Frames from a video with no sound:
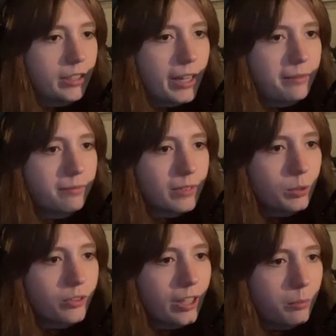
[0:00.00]
Okay,
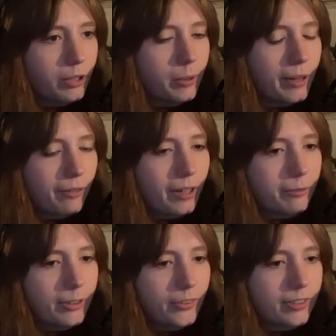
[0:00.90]
you're teleporting away
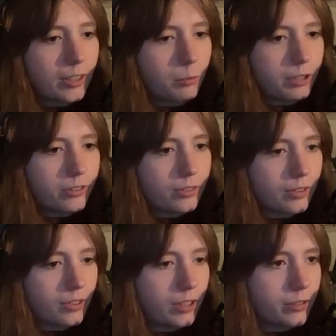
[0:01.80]
right as I teleported
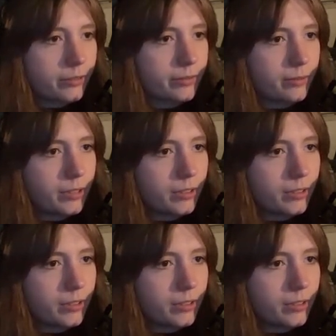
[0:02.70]
to you.